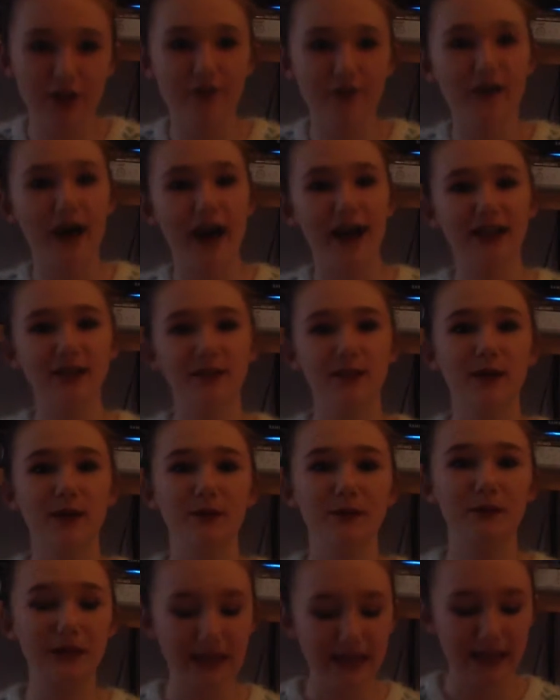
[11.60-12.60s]
facts
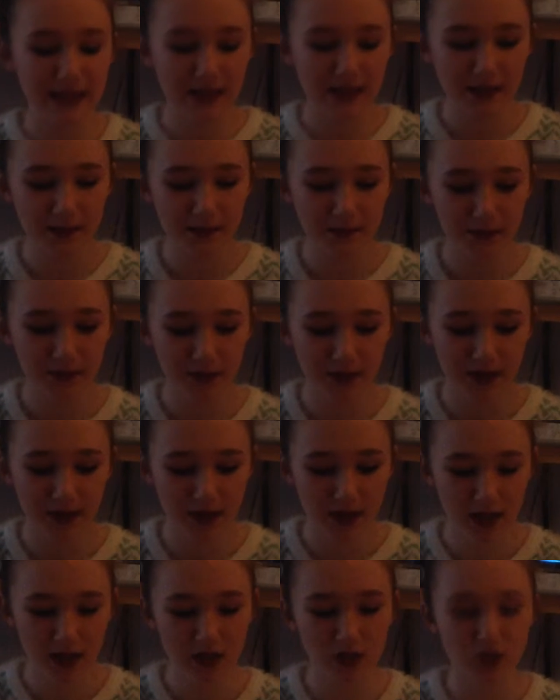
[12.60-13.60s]
about me,
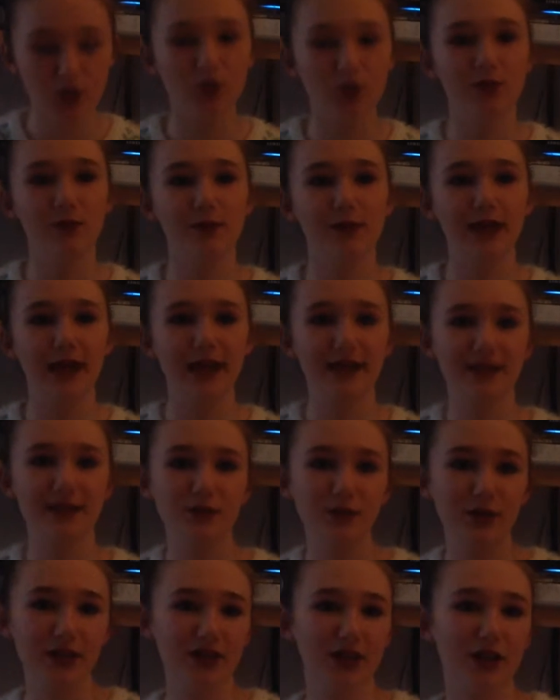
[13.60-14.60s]
so that we get to
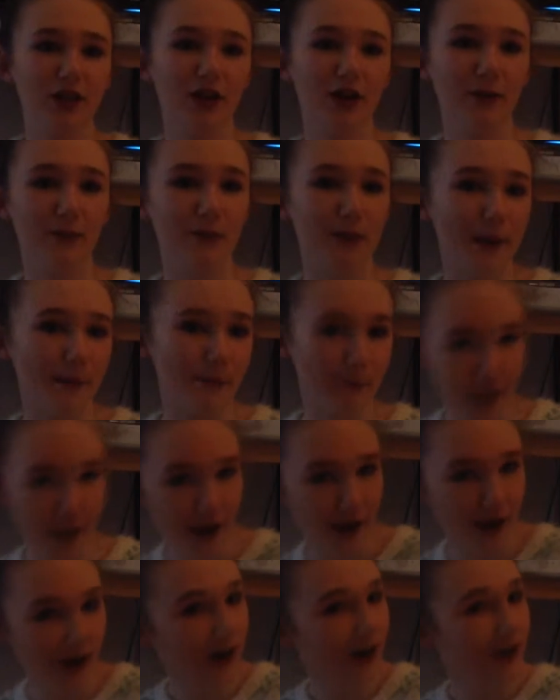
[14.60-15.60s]
know each other a bit
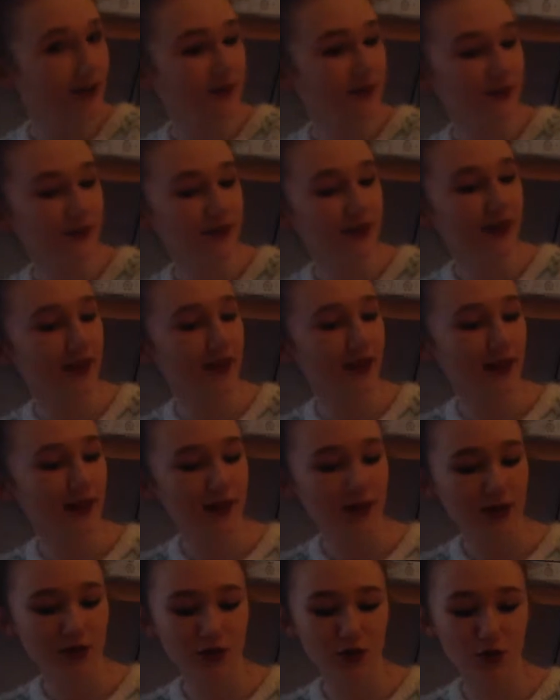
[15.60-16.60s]
better.
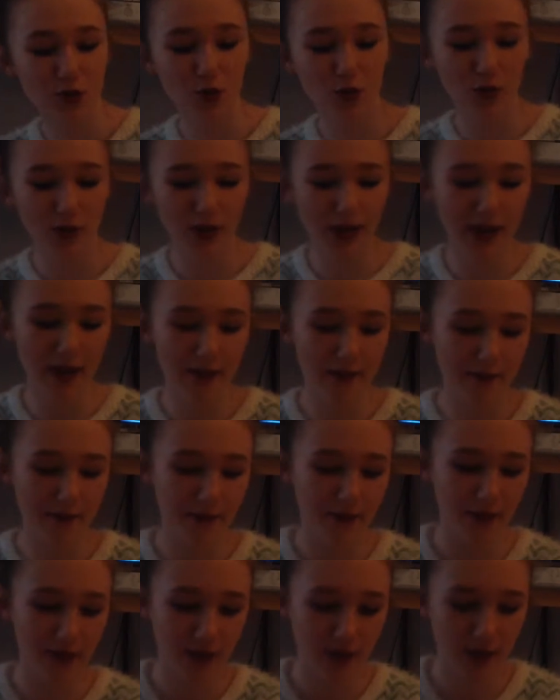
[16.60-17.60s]
So yeah,
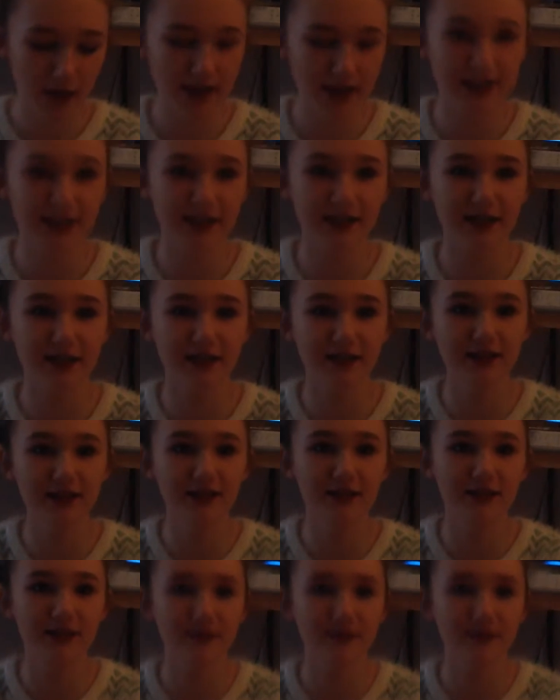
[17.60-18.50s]
let's get started.